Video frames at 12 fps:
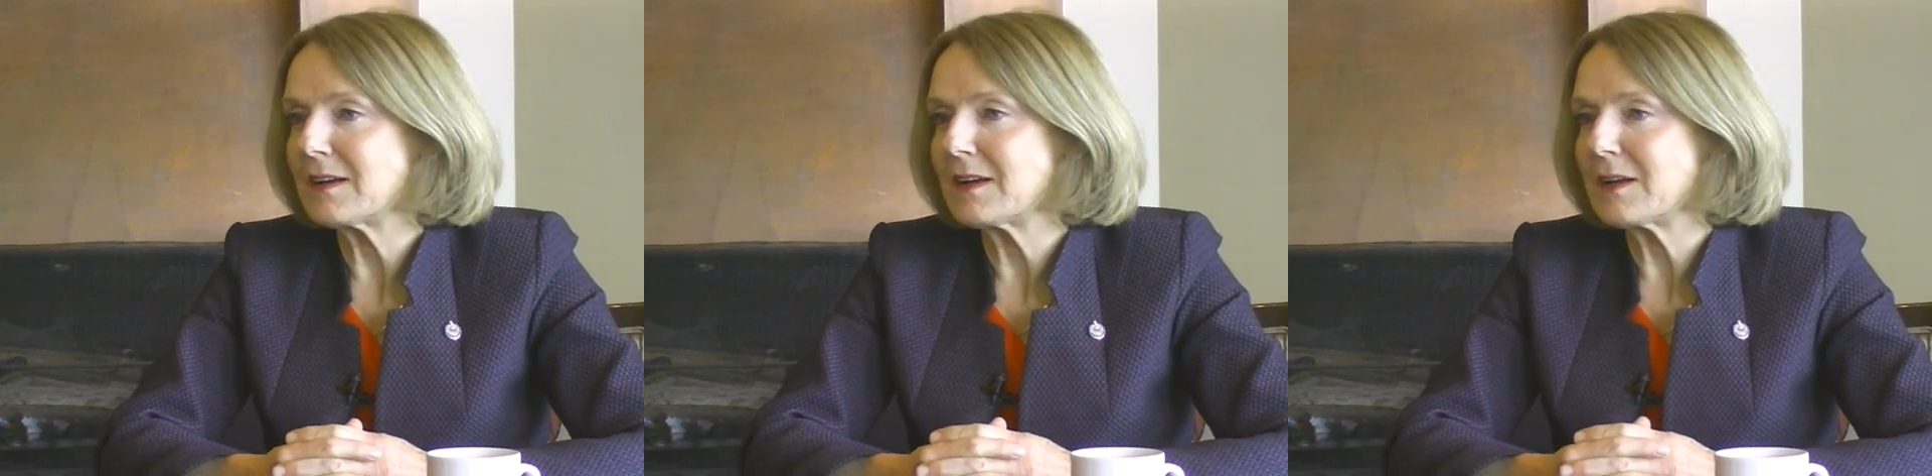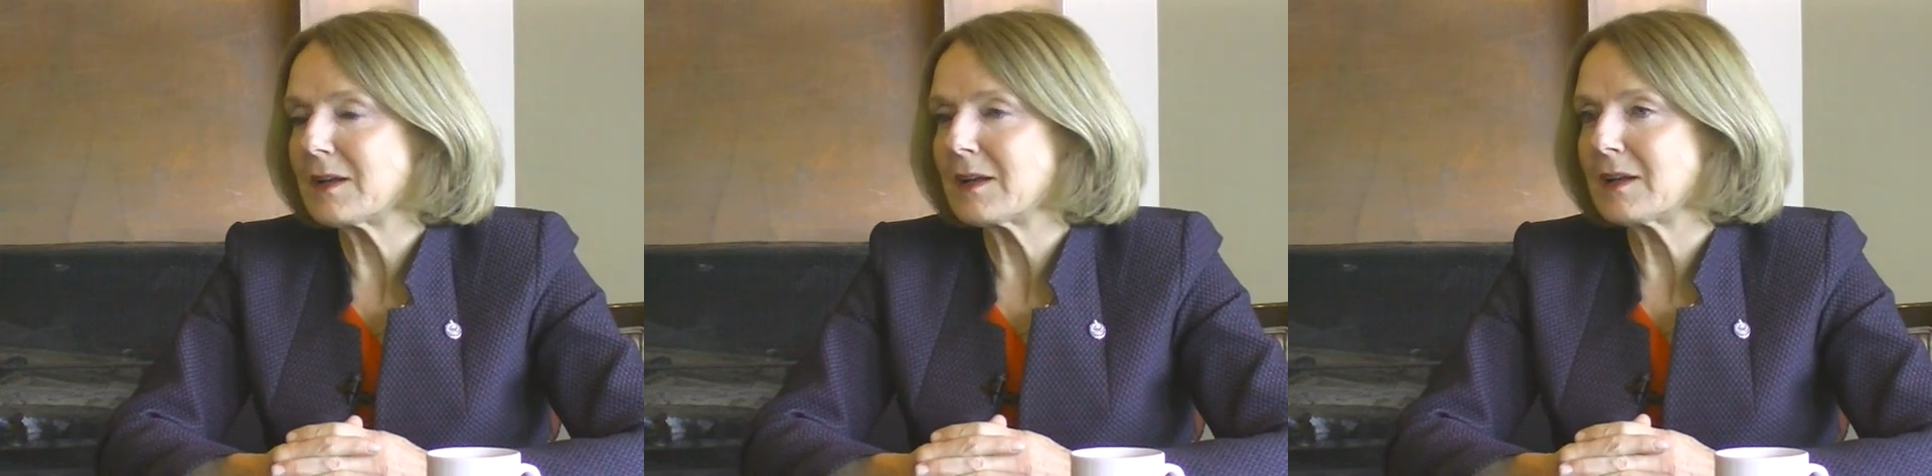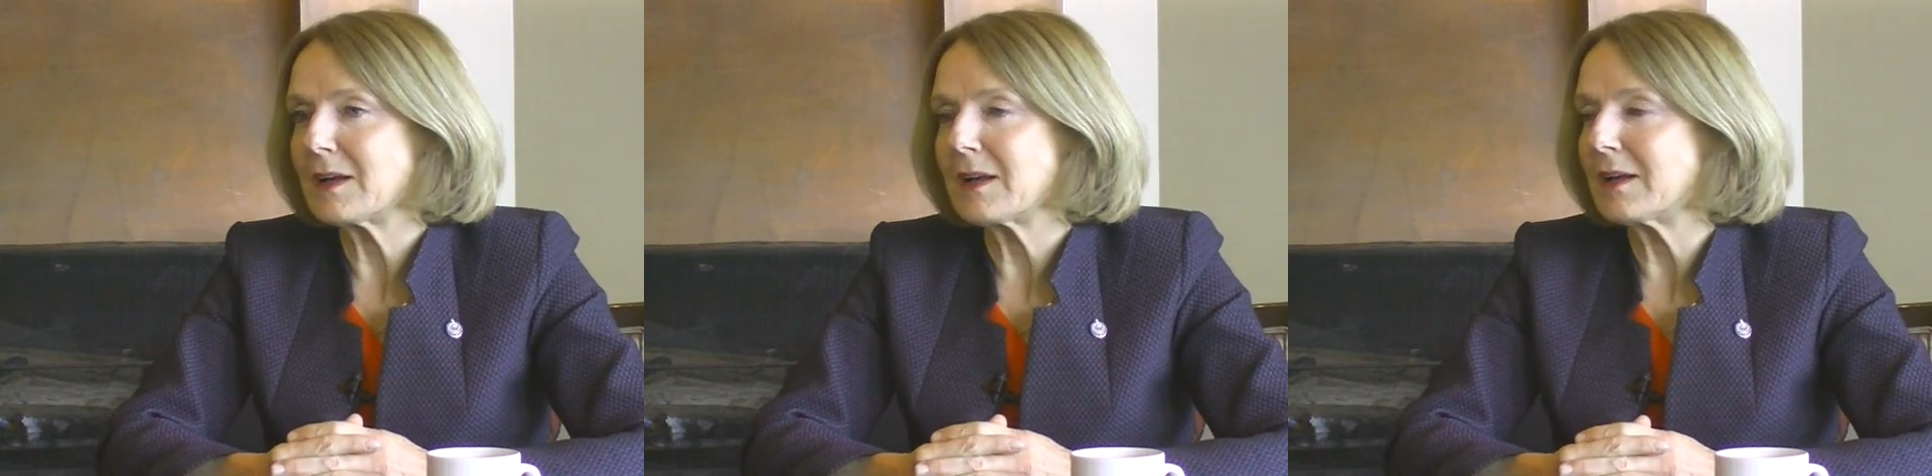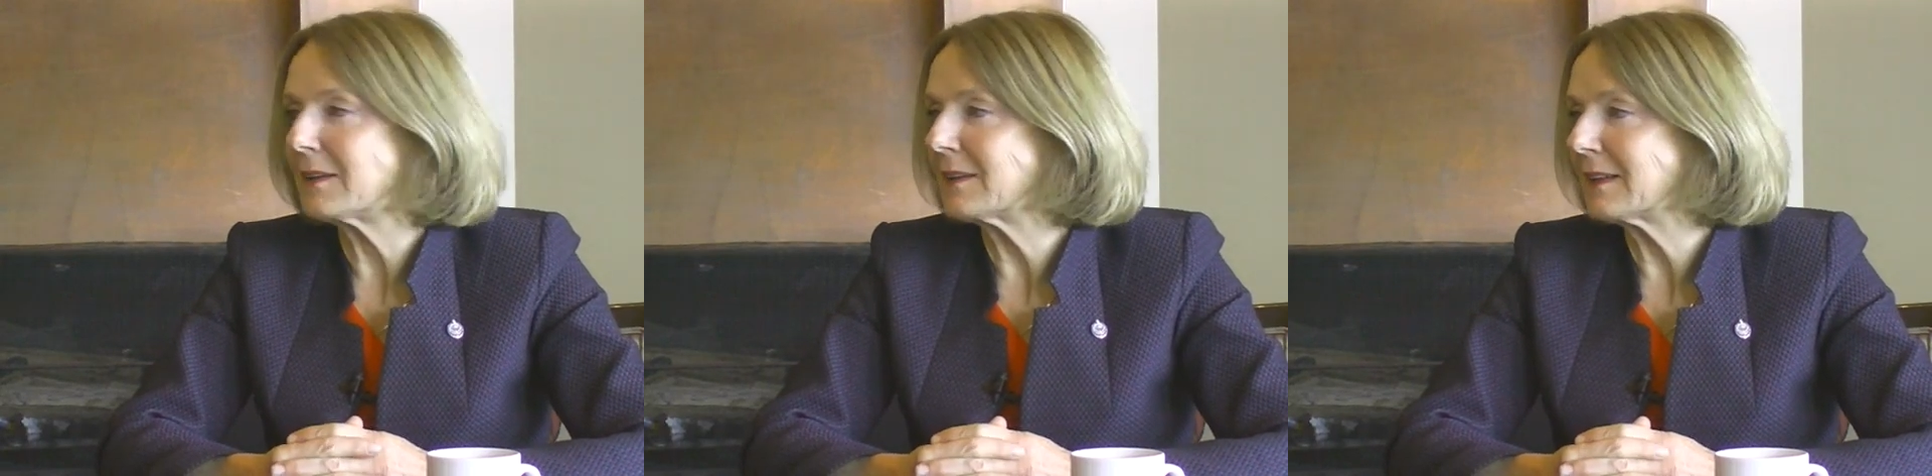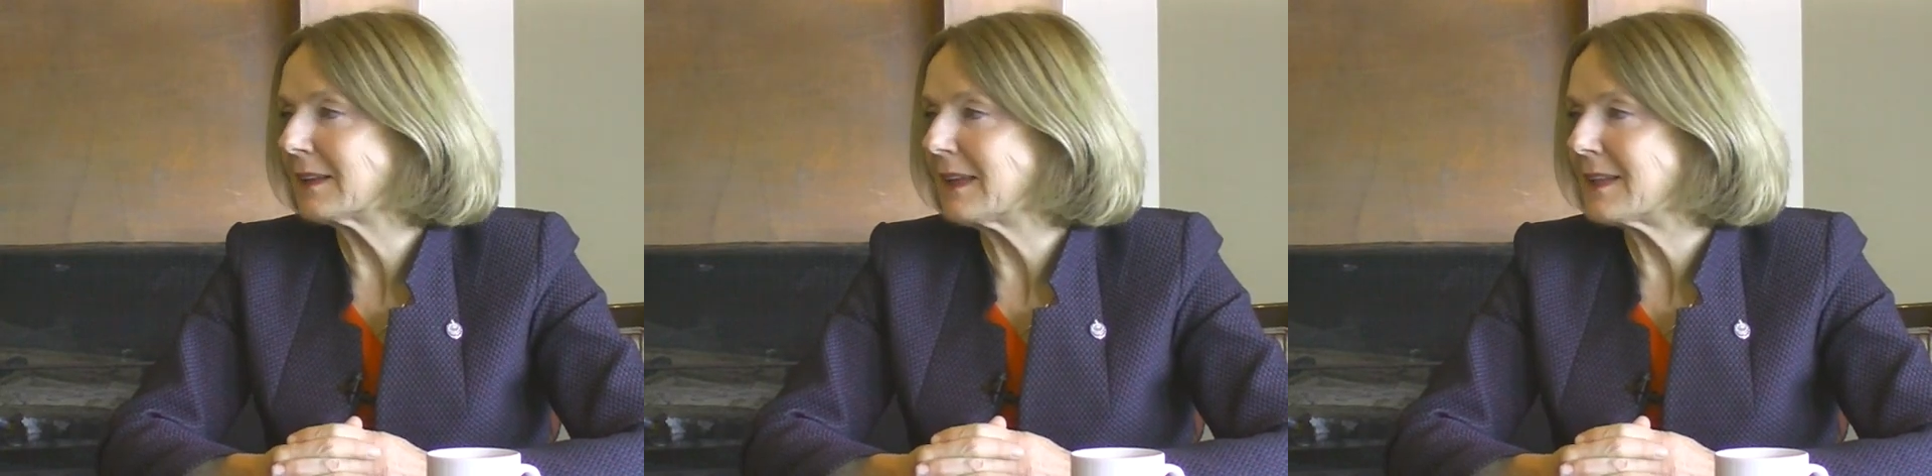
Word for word: uh, it's an uh, assumption.